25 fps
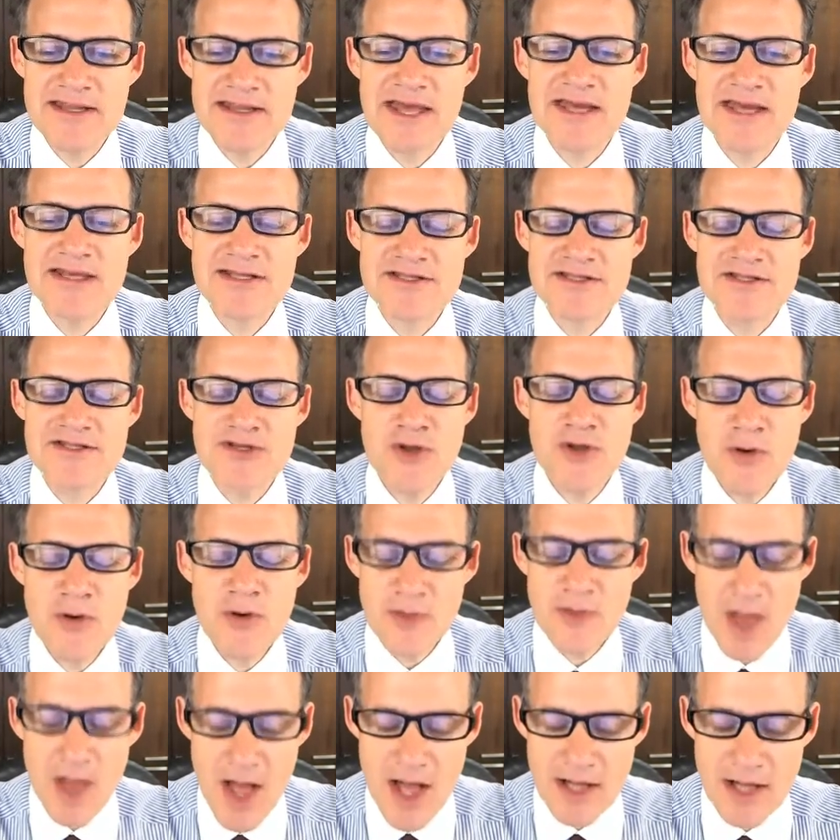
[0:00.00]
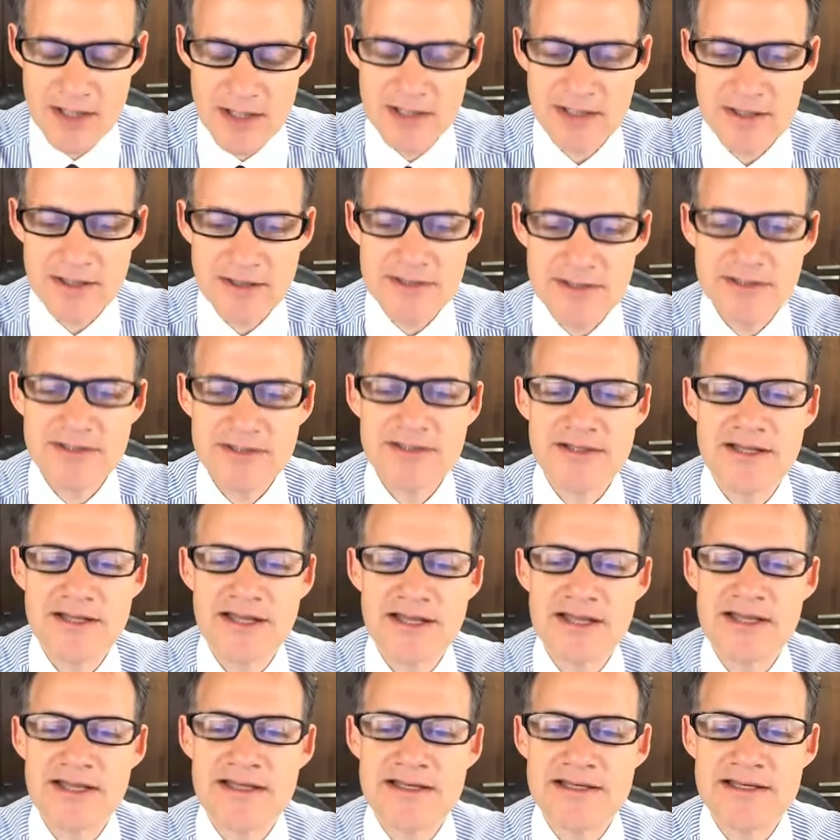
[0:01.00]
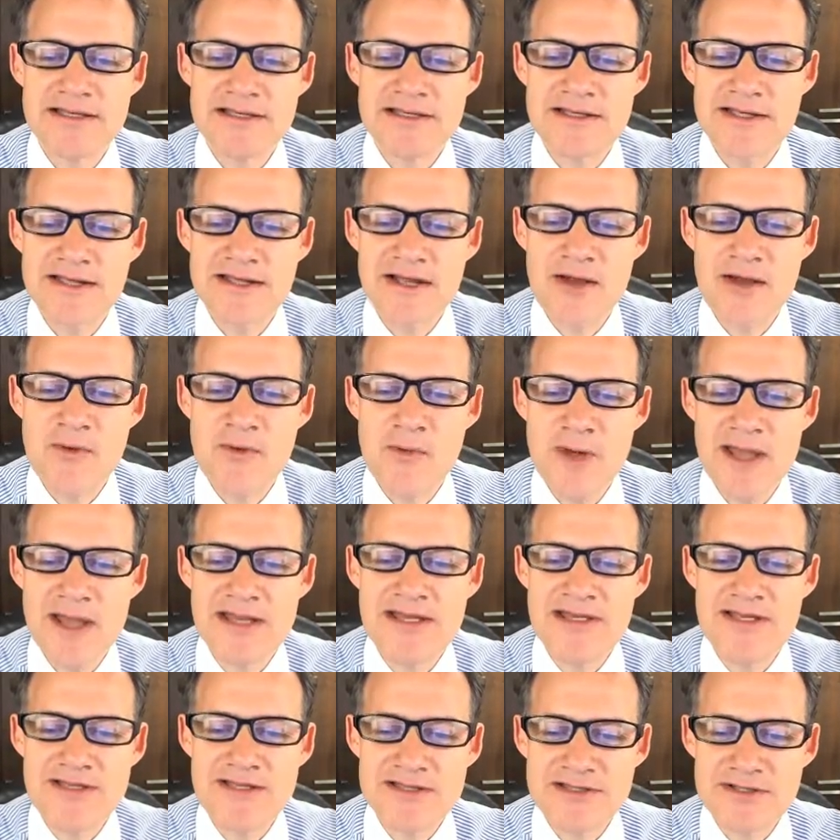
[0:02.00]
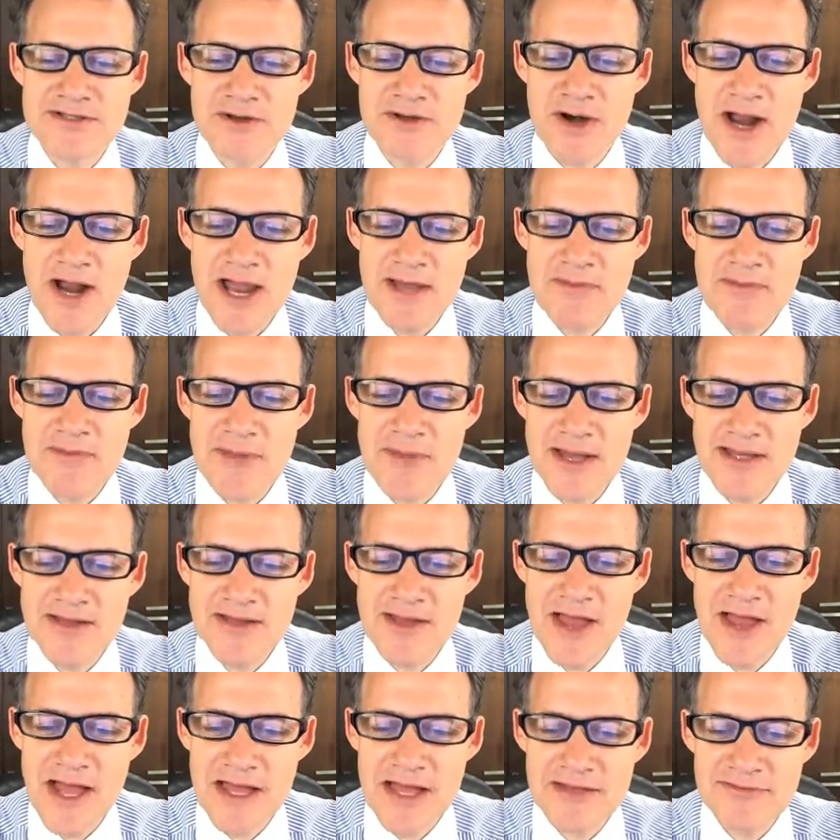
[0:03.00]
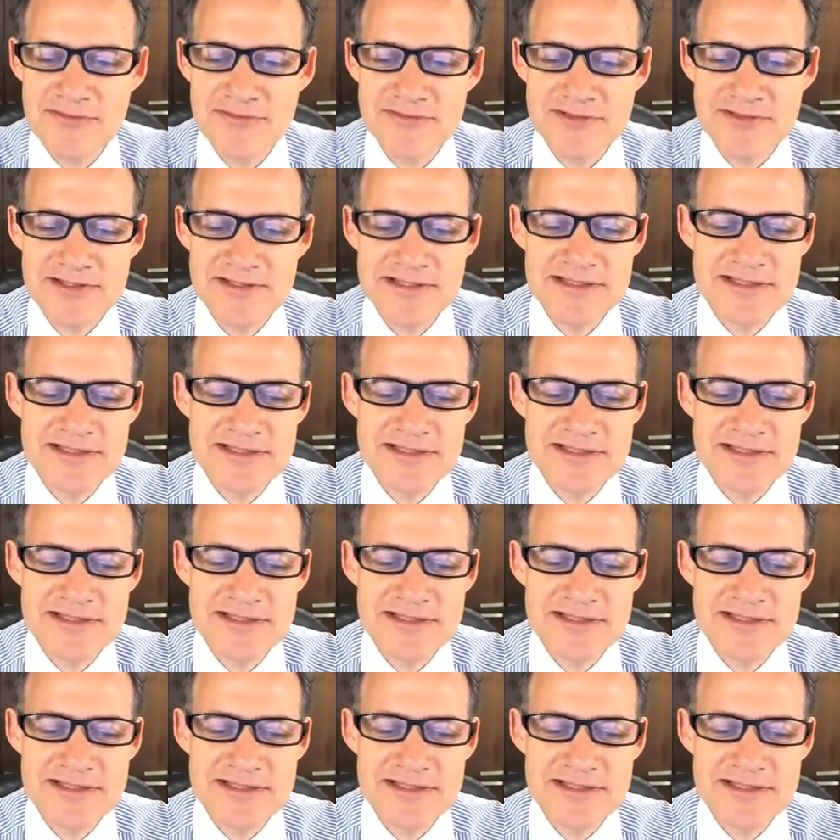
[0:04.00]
That is no longer a way to describe my life.